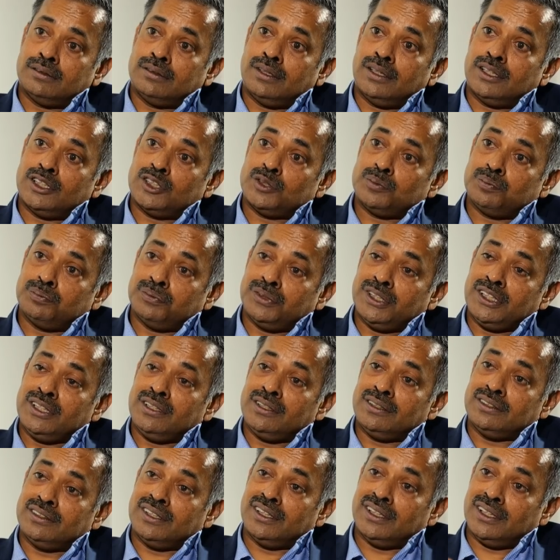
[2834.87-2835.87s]
They speak,
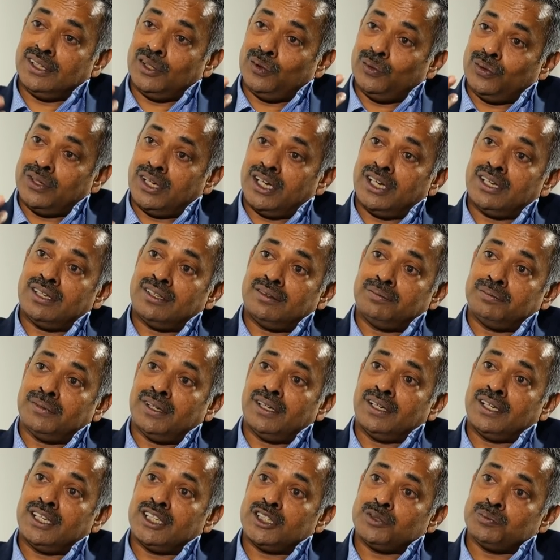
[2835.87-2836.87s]
they look at
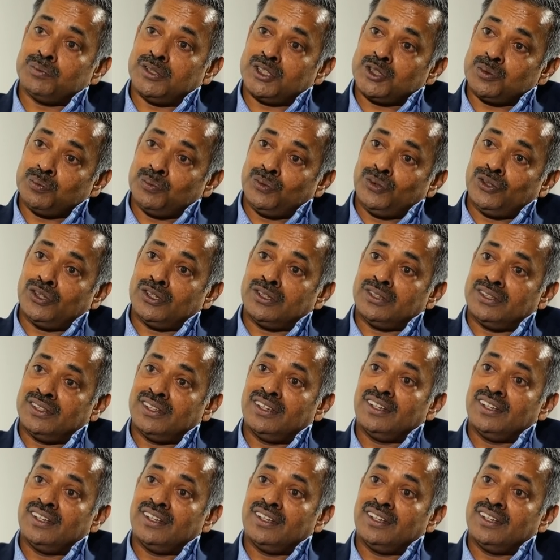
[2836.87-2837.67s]
markets much more